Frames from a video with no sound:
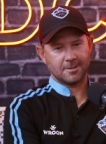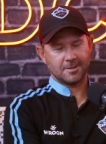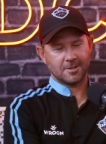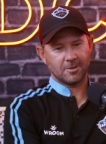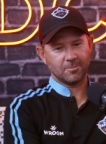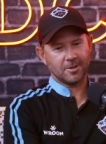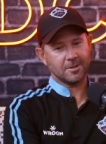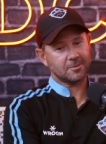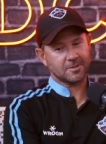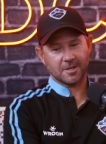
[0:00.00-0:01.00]
I'm
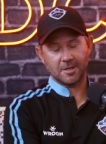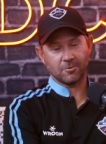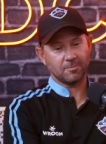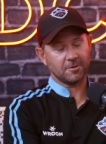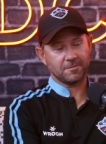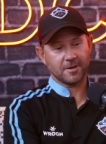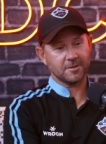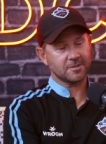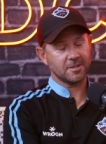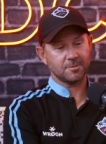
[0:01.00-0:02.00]
going to say what my
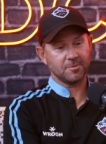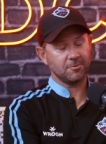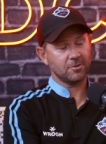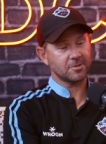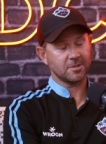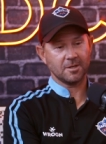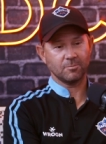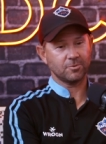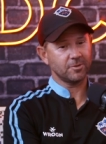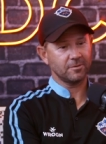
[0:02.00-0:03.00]
father said to me when I was a
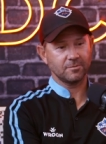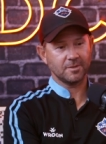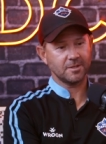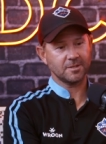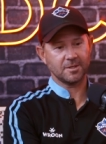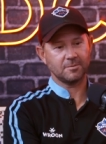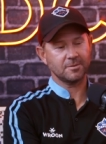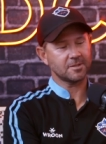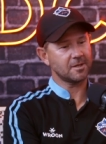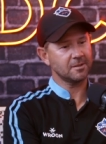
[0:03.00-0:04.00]
young boy. He
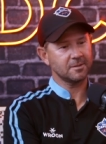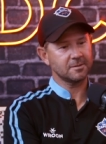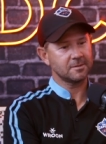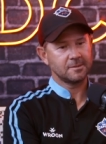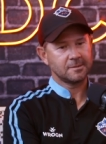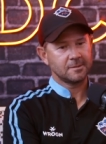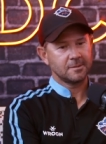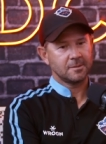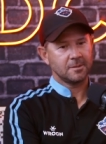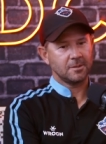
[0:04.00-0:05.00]
said, Son,
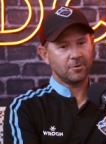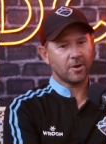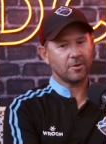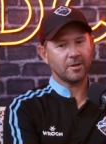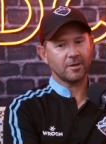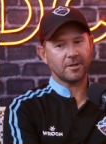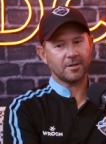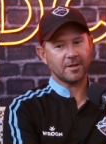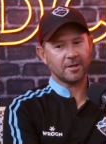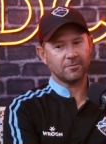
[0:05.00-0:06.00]
you're only going to
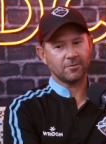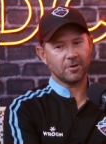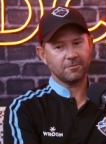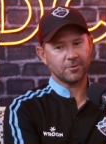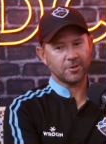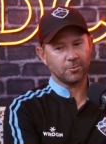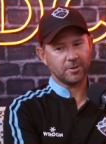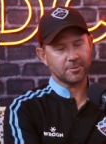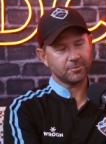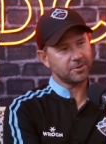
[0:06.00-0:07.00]
get out of life what you're
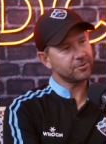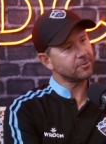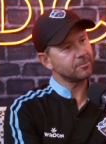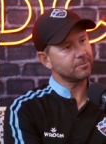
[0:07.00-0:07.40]
willing to put into it.